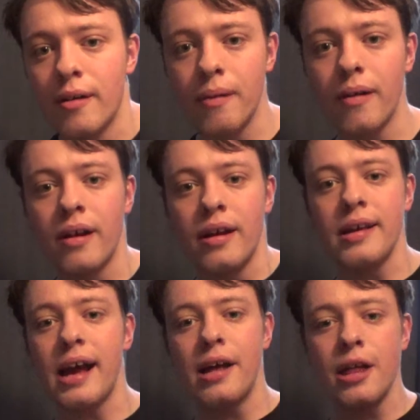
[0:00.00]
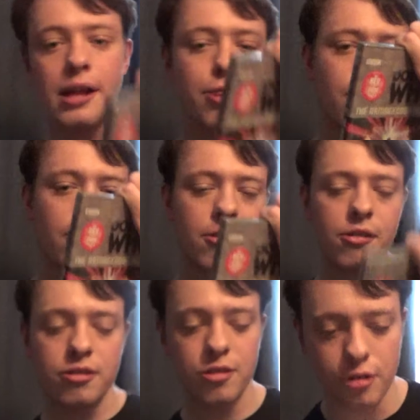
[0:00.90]
But yeah, it's a
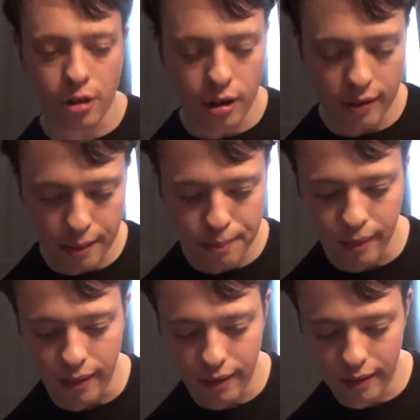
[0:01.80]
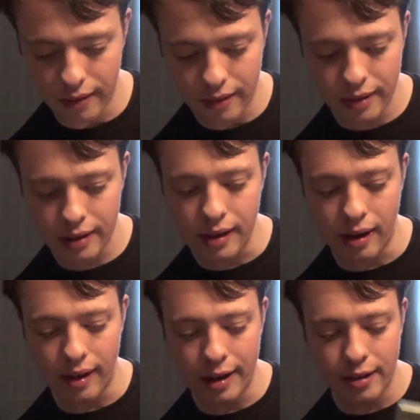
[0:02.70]
good story, but you
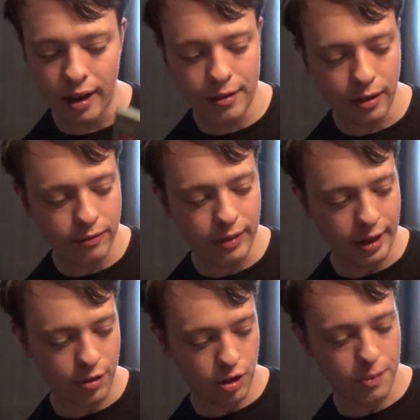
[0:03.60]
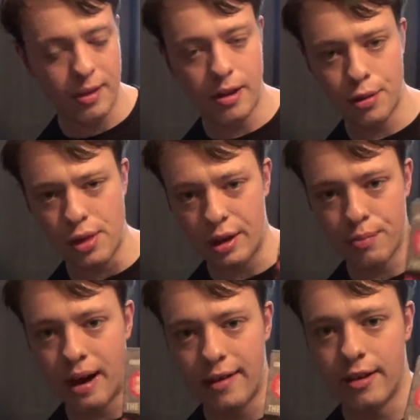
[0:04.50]
know, I don't think it should have been a
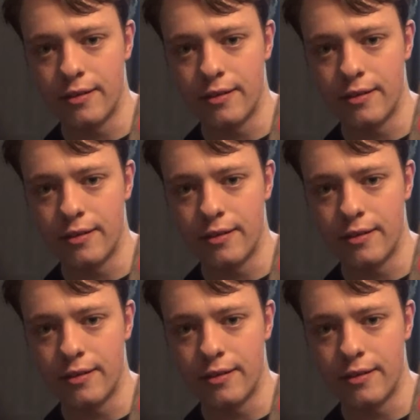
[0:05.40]
6-parter.